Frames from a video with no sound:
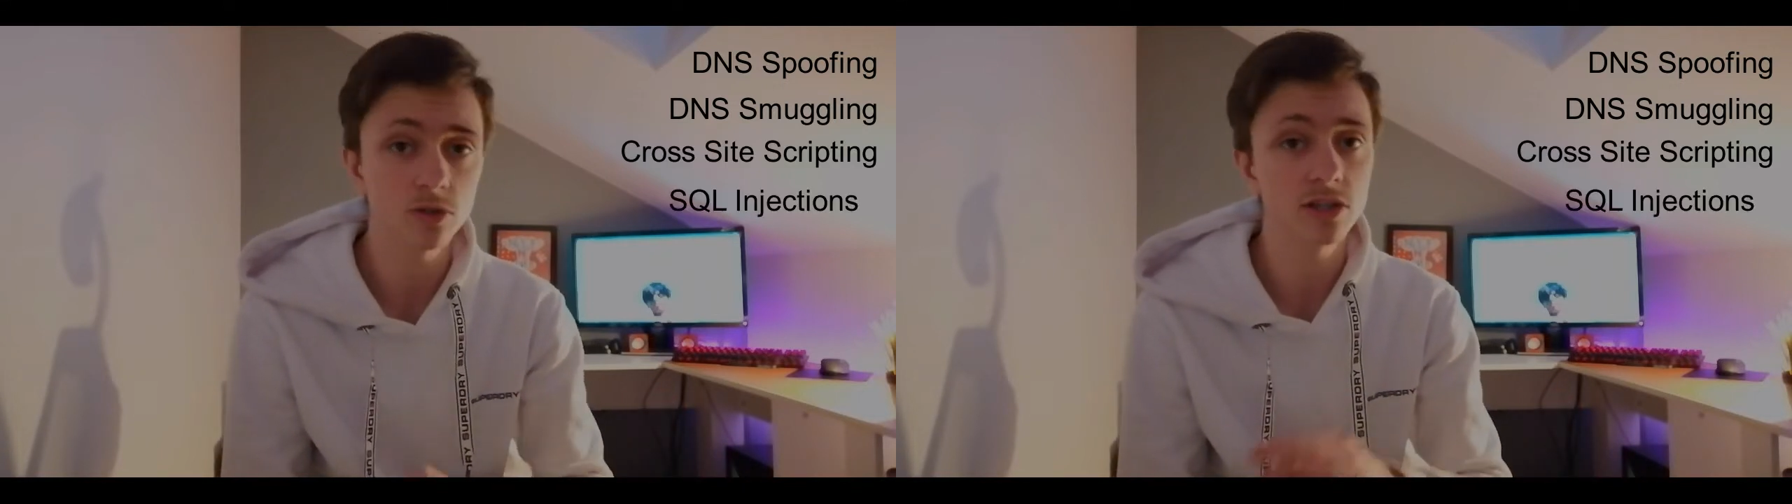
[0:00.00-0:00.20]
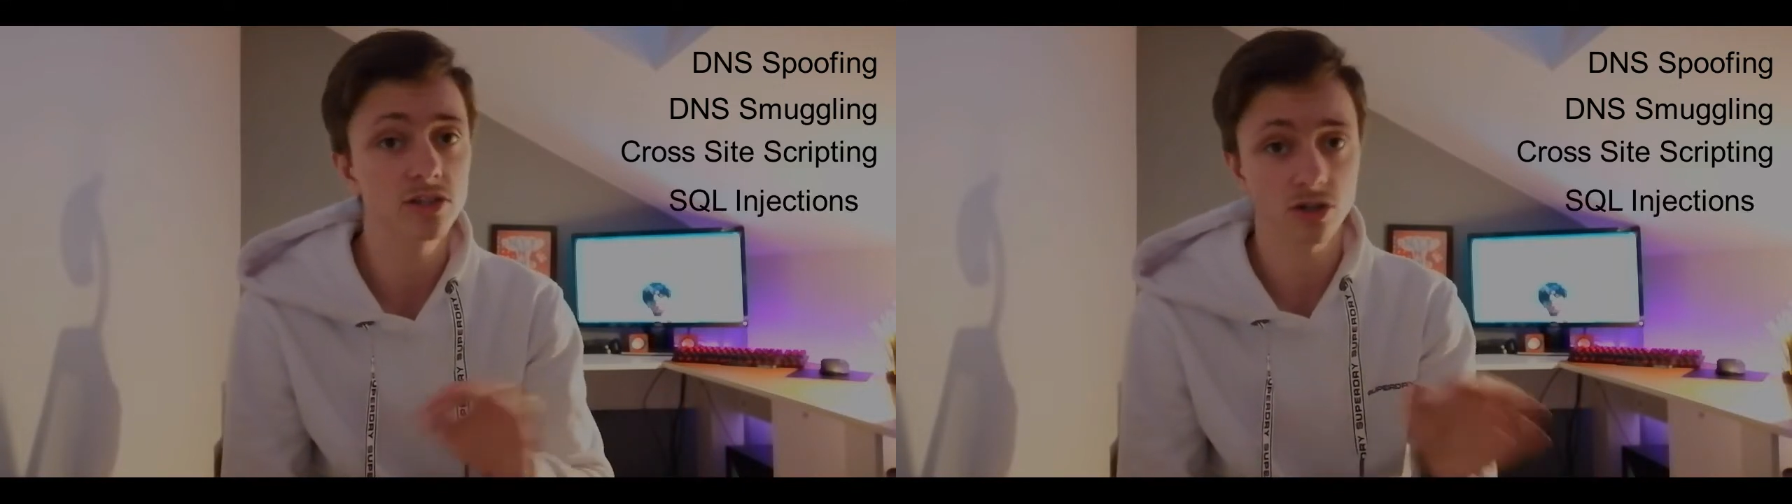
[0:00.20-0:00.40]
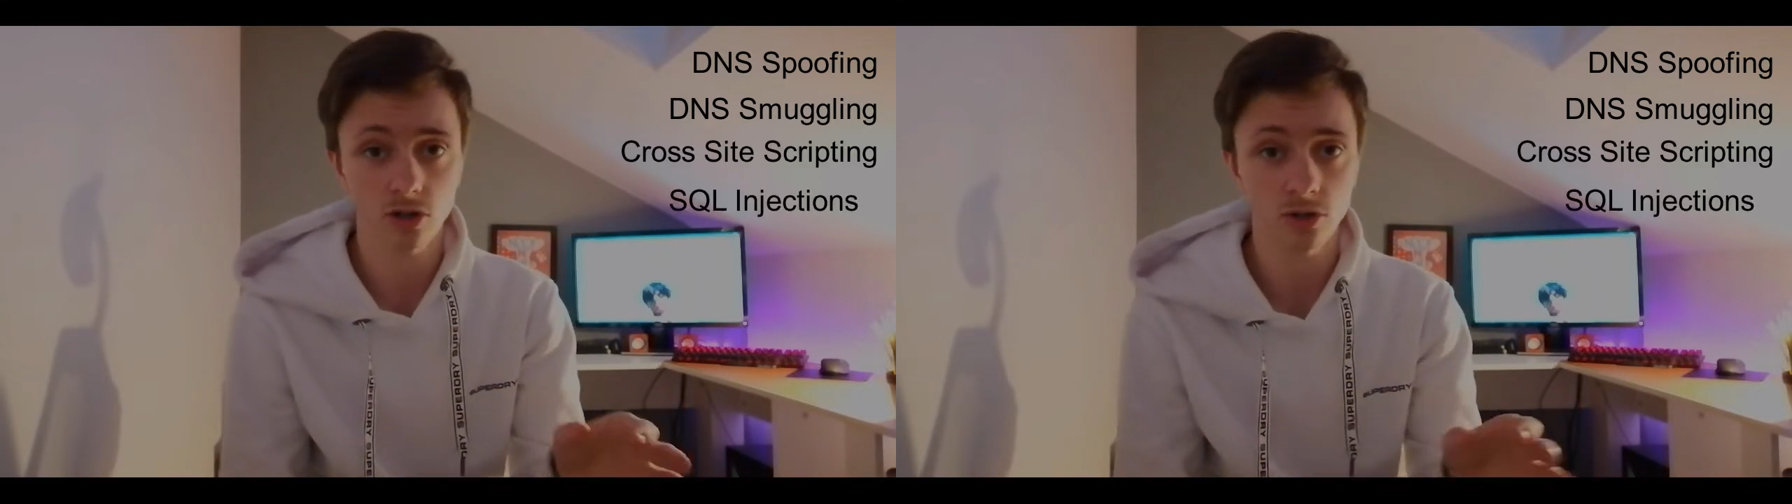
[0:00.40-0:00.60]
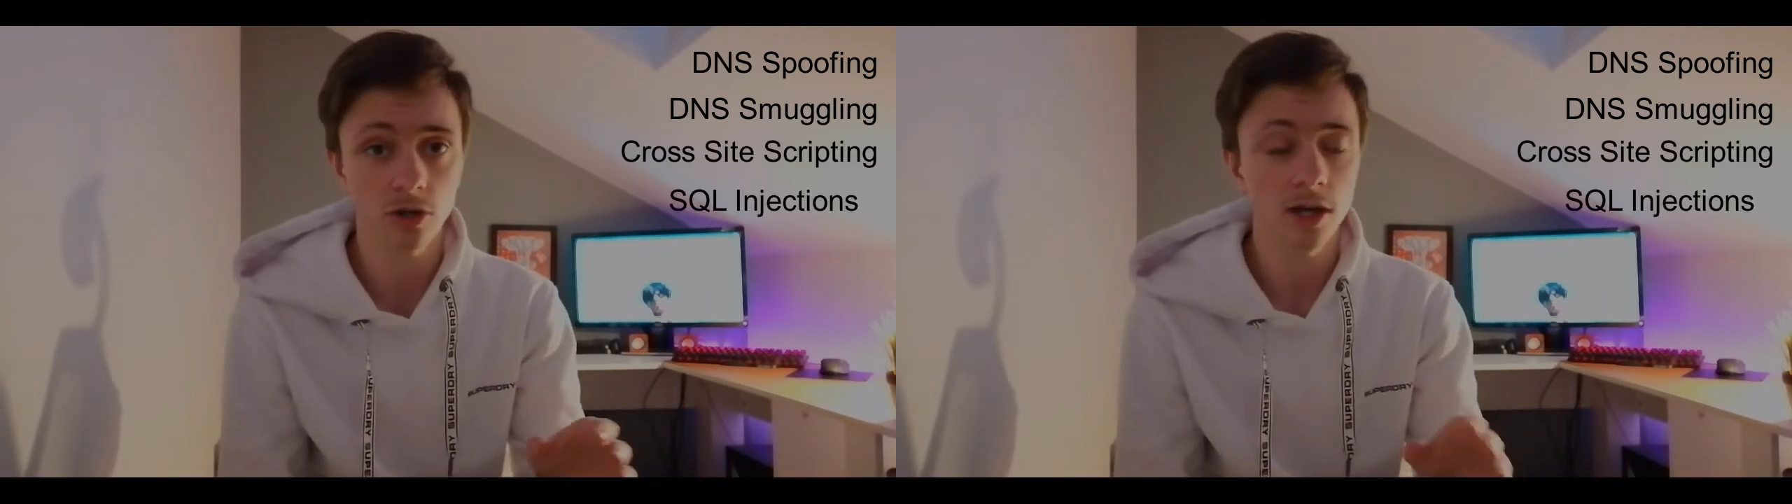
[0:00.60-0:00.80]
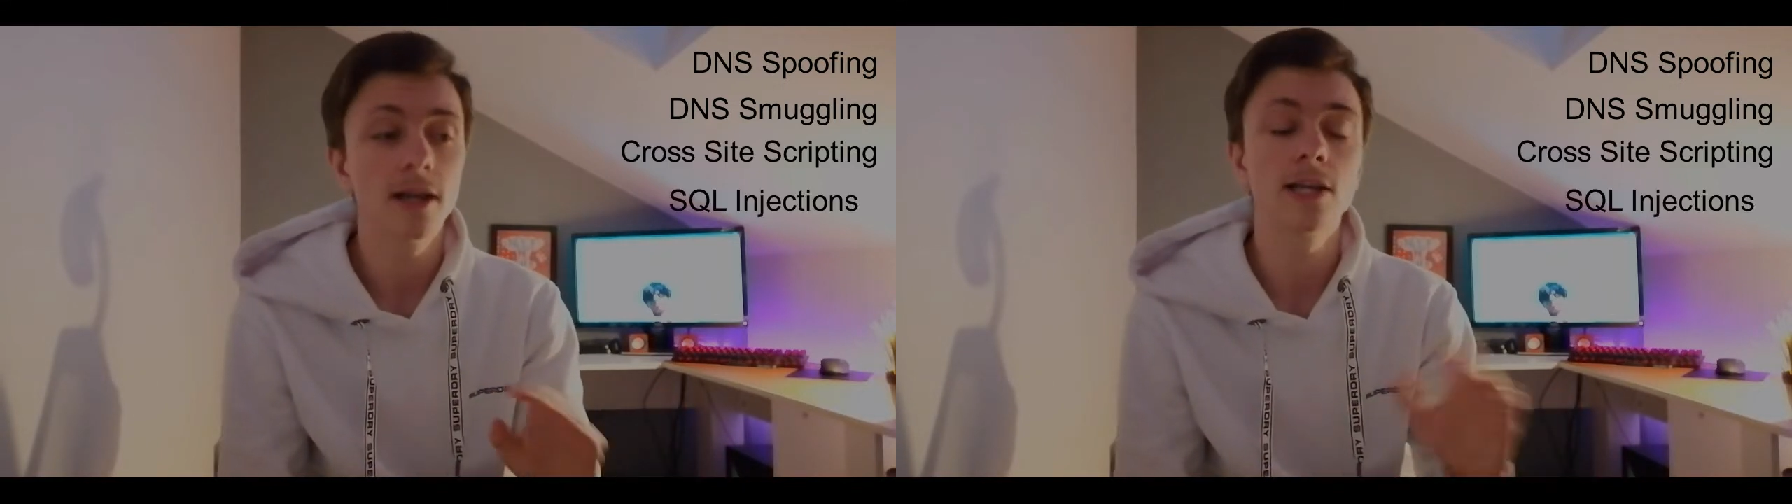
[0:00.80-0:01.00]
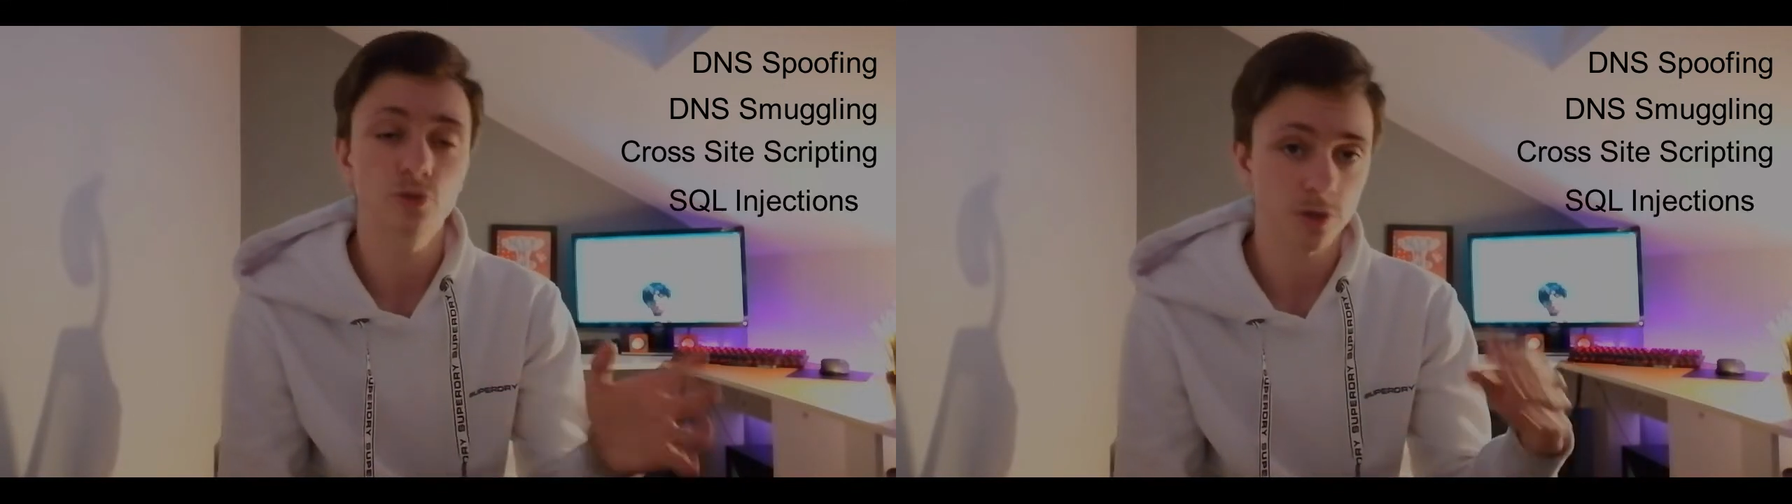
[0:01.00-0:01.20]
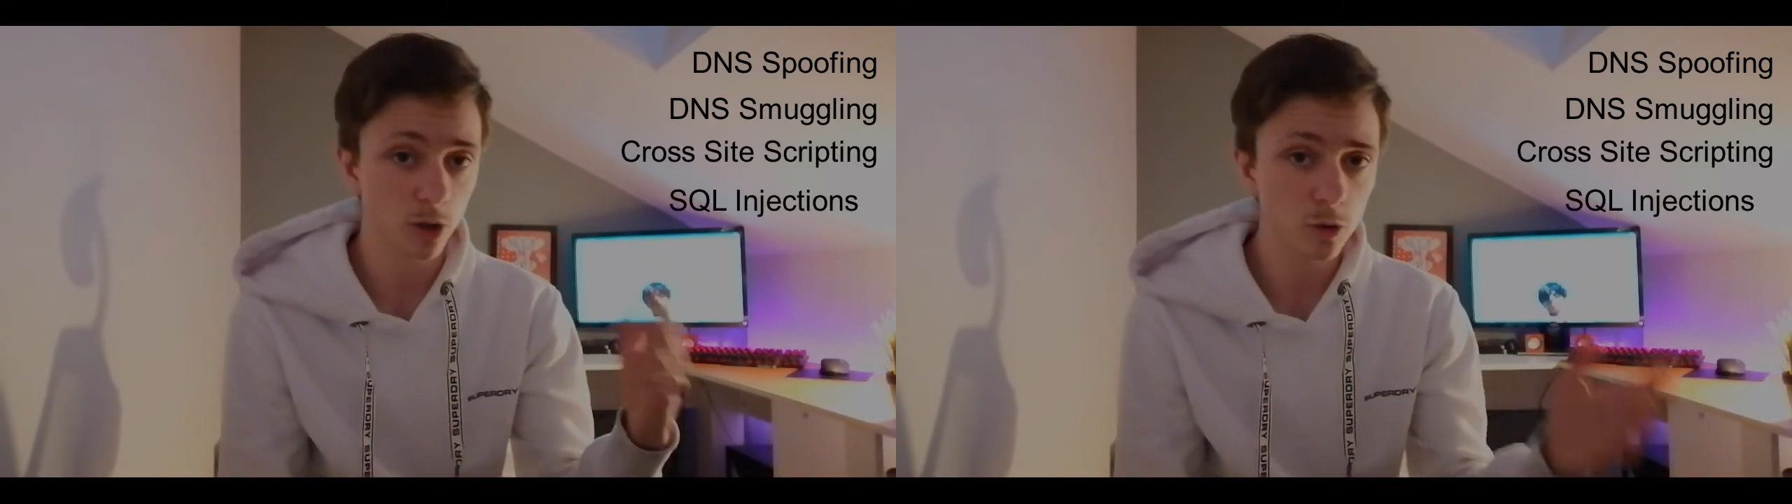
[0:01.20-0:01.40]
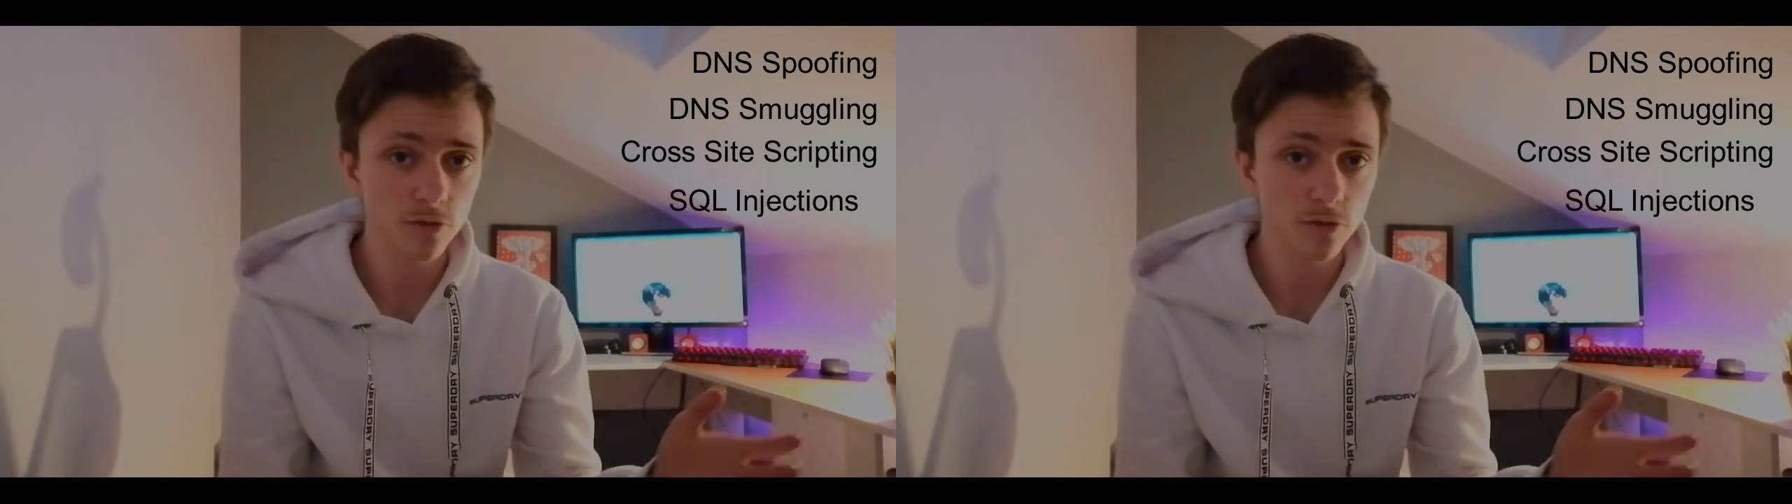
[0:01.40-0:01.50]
You need to know literally all